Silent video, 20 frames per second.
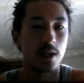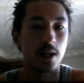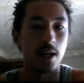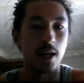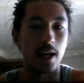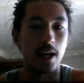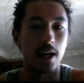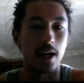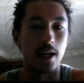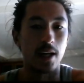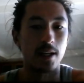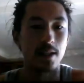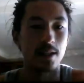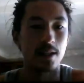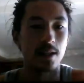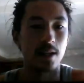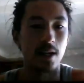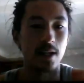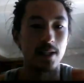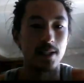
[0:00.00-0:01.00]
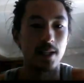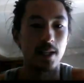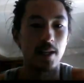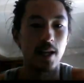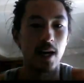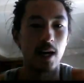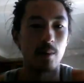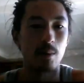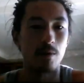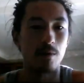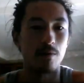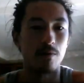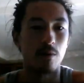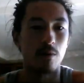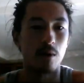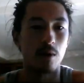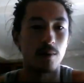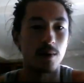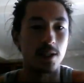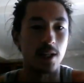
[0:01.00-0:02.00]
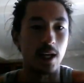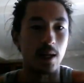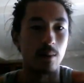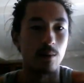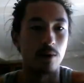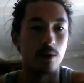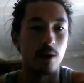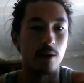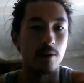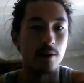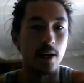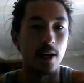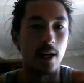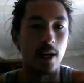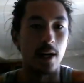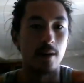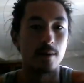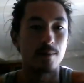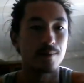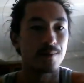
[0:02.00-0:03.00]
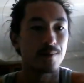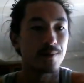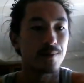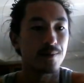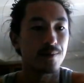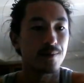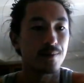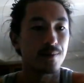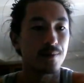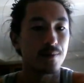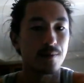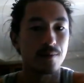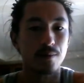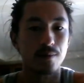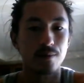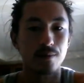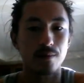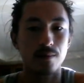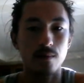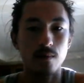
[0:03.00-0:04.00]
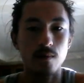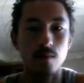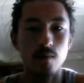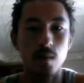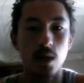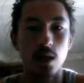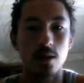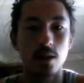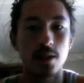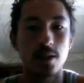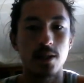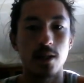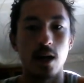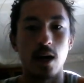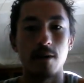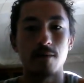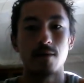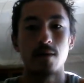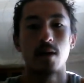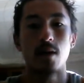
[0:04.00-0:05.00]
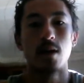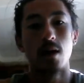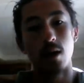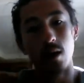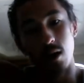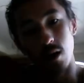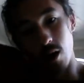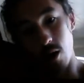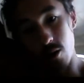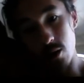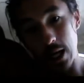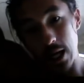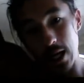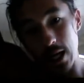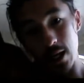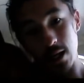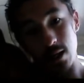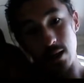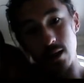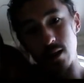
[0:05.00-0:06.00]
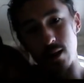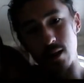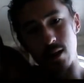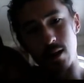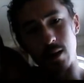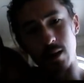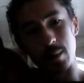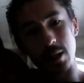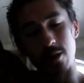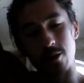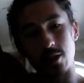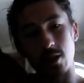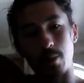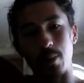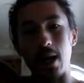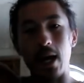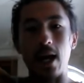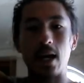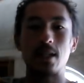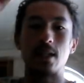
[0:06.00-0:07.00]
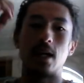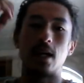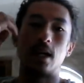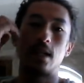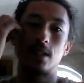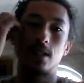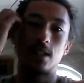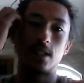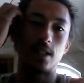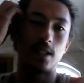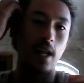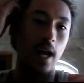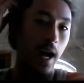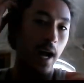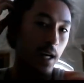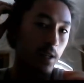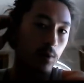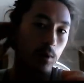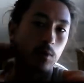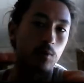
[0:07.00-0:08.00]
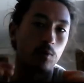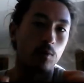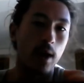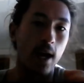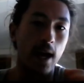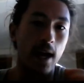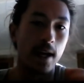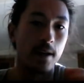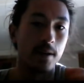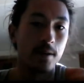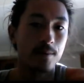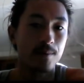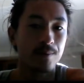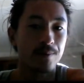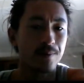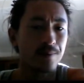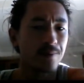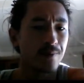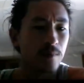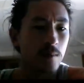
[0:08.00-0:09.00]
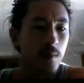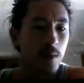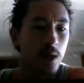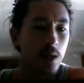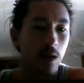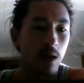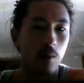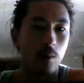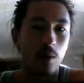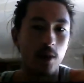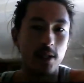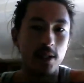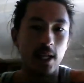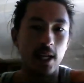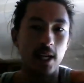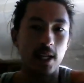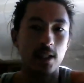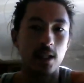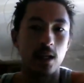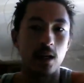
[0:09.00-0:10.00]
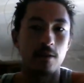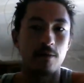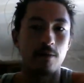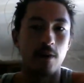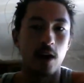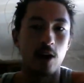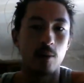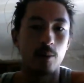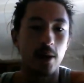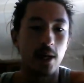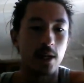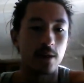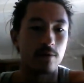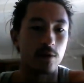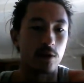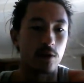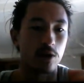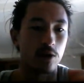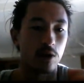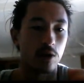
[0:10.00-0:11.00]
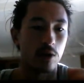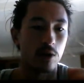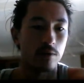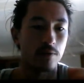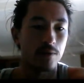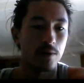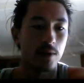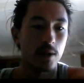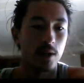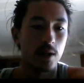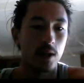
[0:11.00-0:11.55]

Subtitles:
And I said that before we tabled all that. Good stuff. Okay, here's a pack that's stacked with red. I want to take the Firebrand for curve.